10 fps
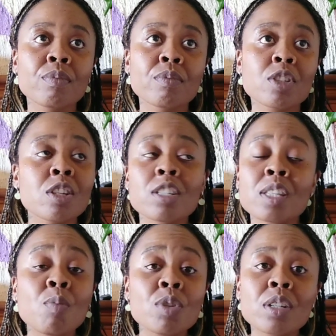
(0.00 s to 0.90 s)
It's because
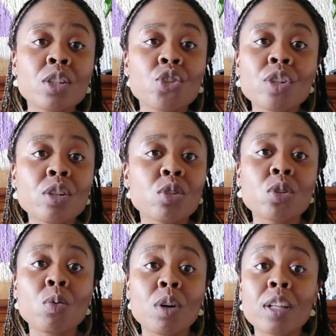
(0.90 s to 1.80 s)
someone didn't treat you
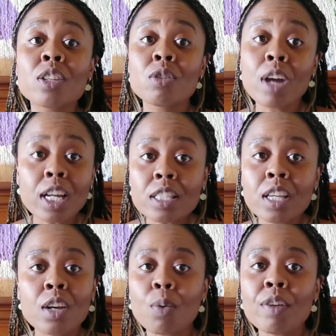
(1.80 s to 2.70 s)
so well and you had to
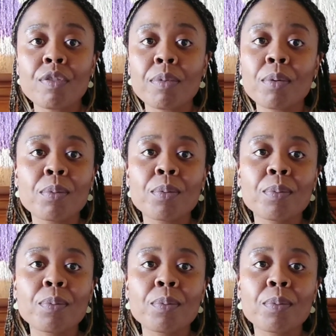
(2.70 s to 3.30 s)
get away from them.